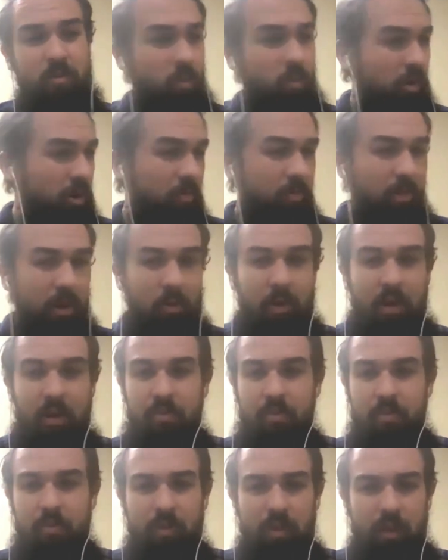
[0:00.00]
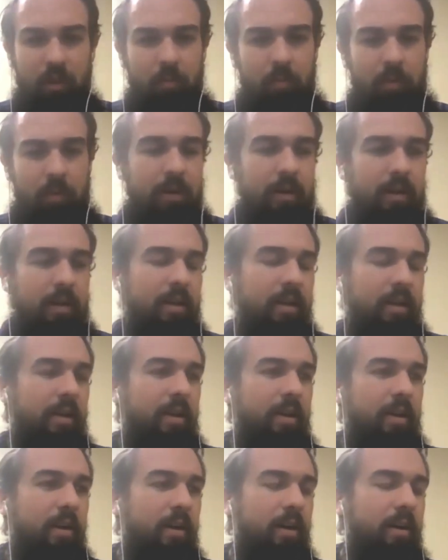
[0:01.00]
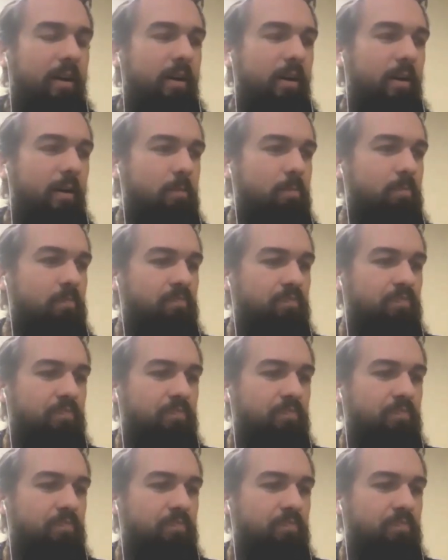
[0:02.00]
working my way through them and um